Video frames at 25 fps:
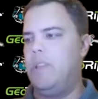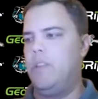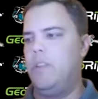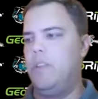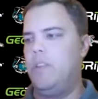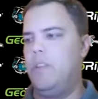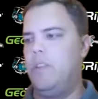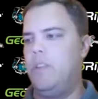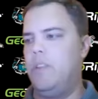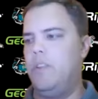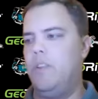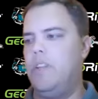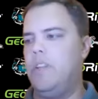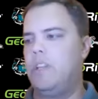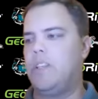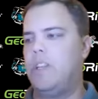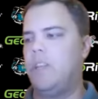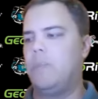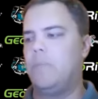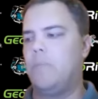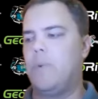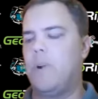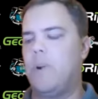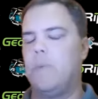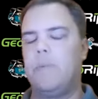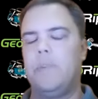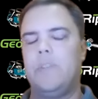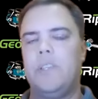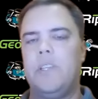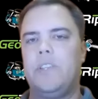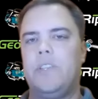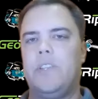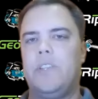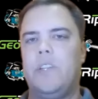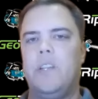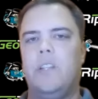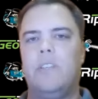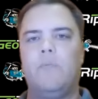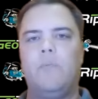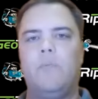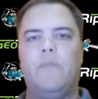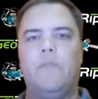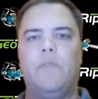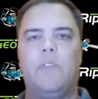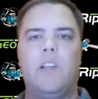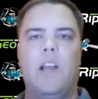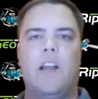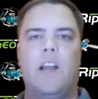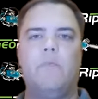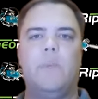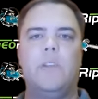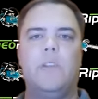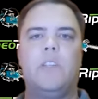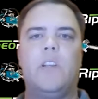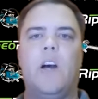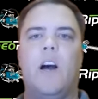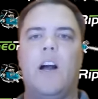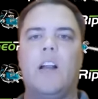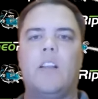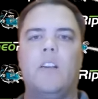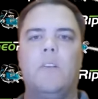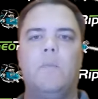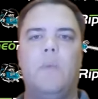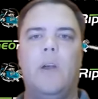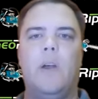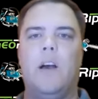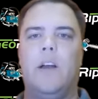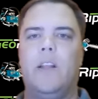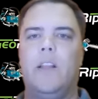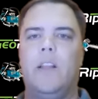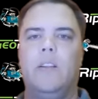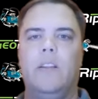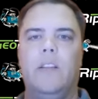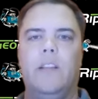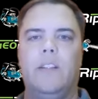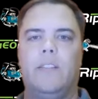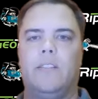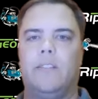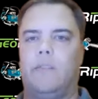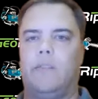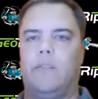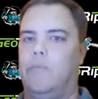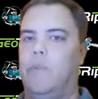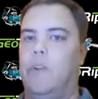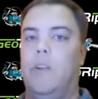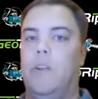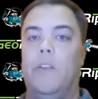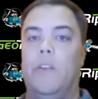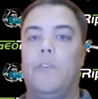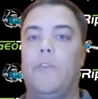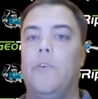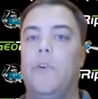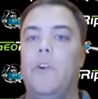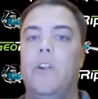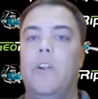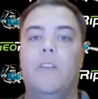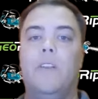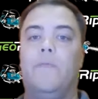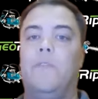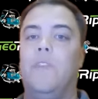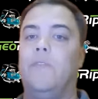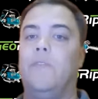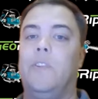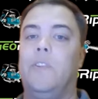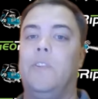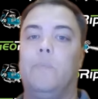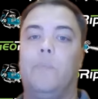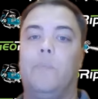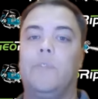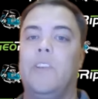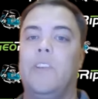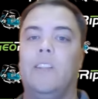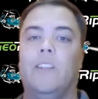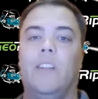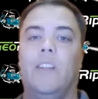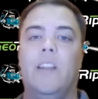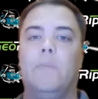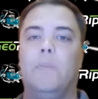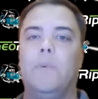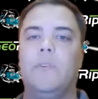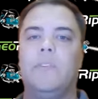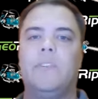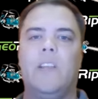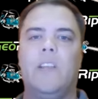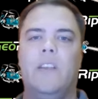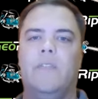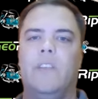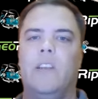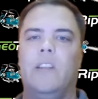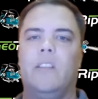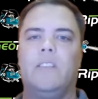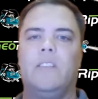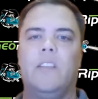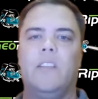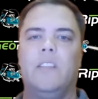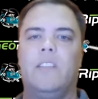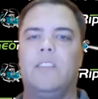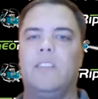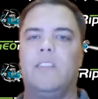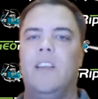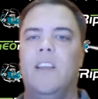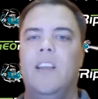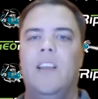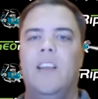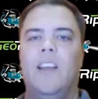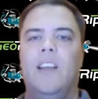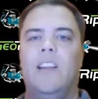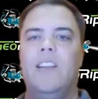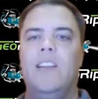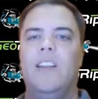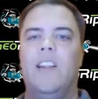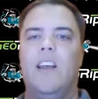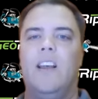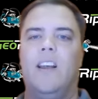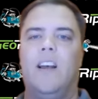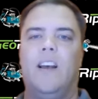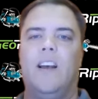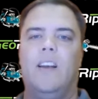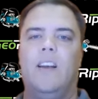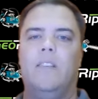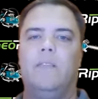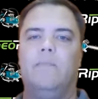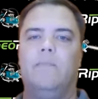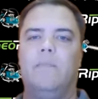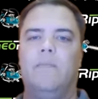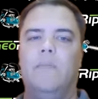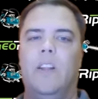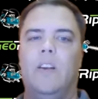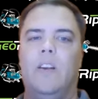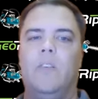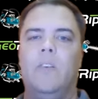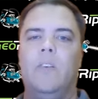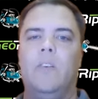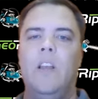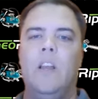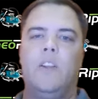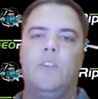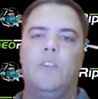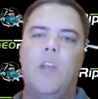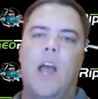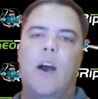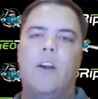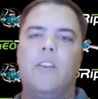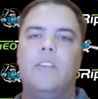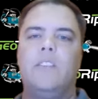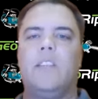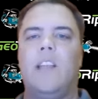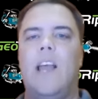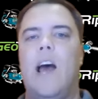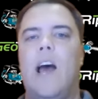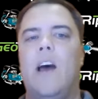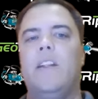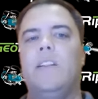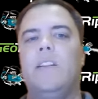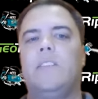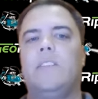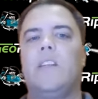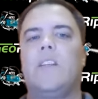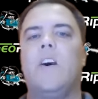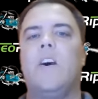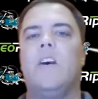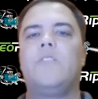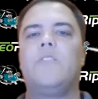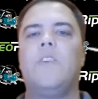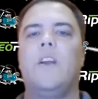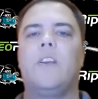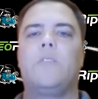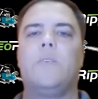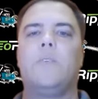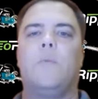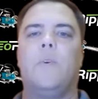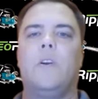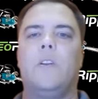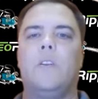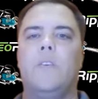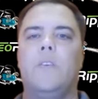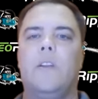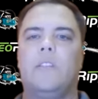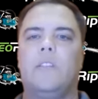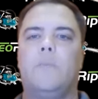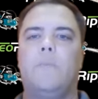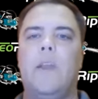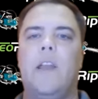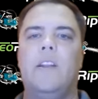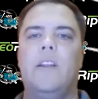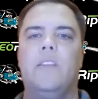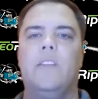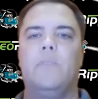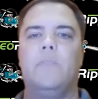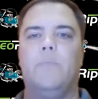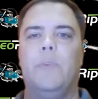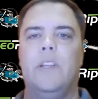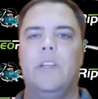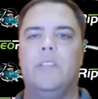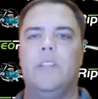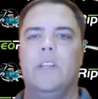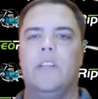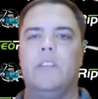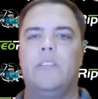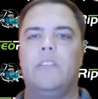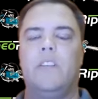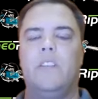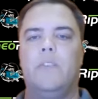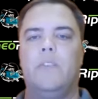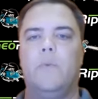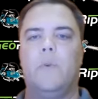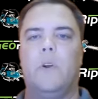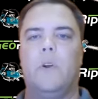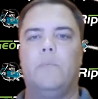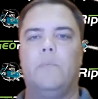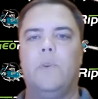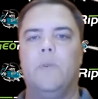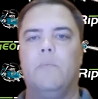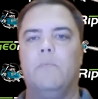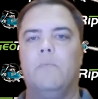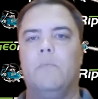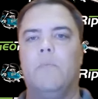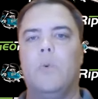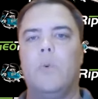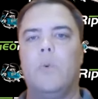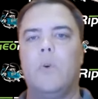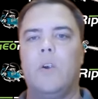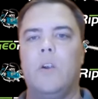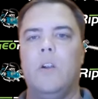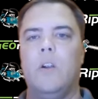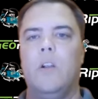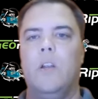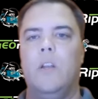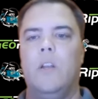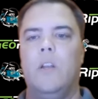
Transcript: unique selling proposition is, we've kind of been talking about it. It's 30 to 50% labor savings. It's, you know, how does the contractor want to expand his business? Does he want to put more,